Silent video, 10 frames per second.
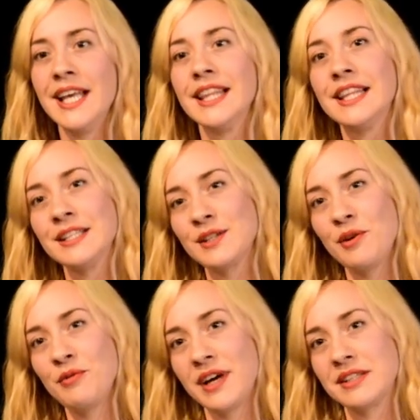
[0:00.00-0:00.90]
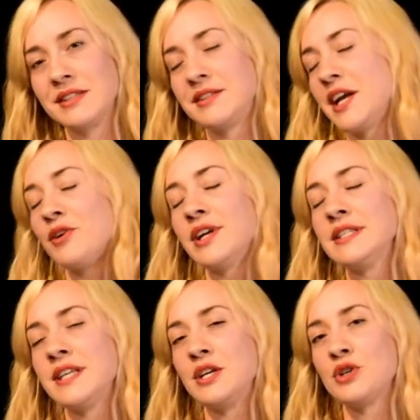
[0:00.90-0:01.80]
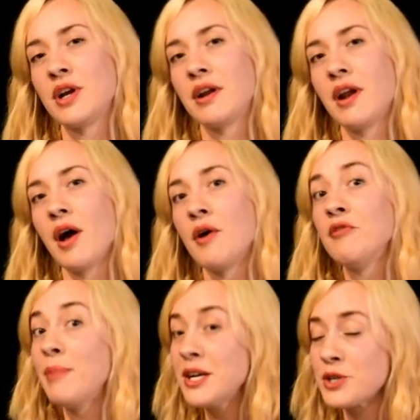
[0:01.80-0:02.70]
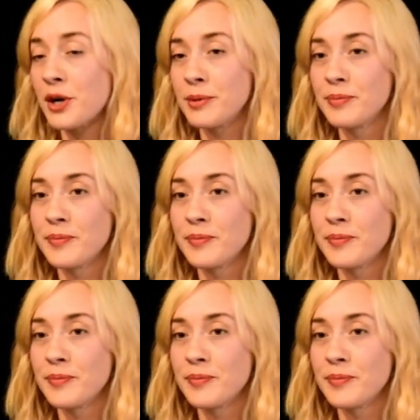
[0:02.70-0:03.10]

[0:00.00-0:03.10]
This affects the standardization of measure.